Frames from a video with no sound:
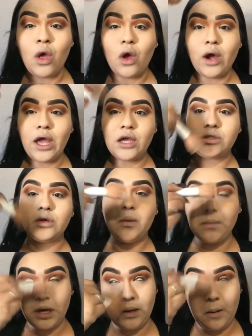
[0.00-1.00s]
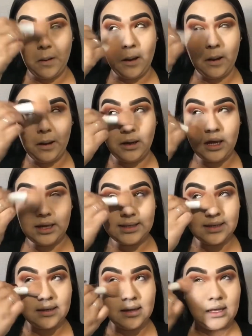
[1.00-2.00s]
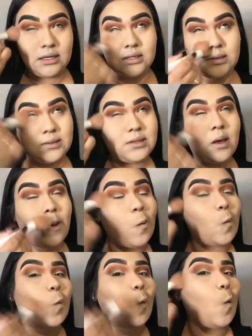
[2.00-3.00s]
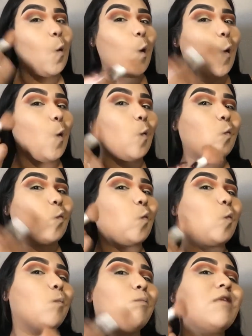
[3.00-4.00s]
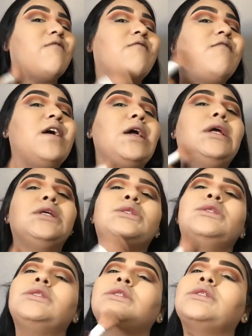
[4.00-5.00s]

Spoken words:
Okay, so I'm gonna go ahead and dust this off my face.